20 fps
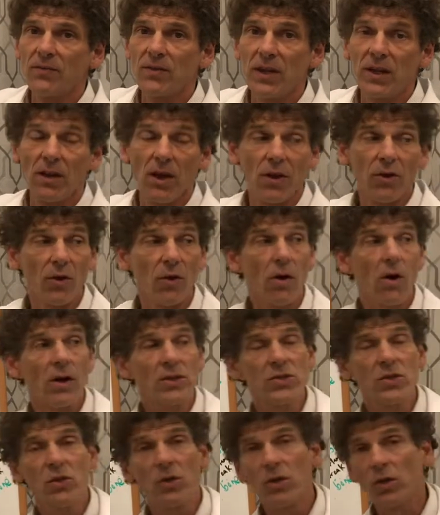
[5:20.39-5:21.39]
now they're
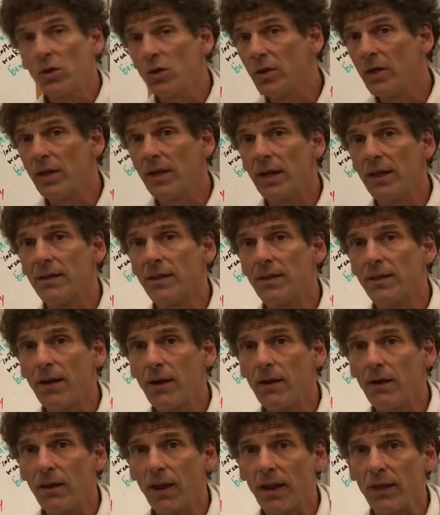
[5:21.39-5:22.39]
also included in the
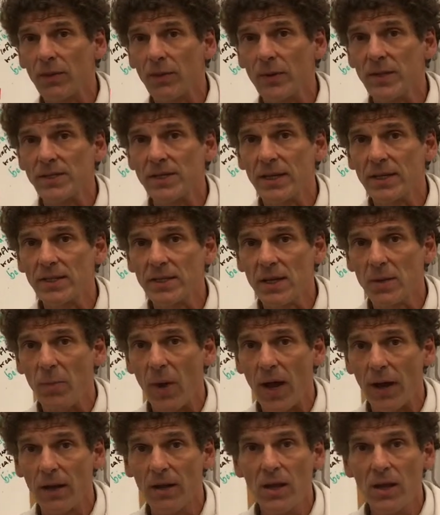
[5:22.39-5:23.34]
TheraLight 360 bed.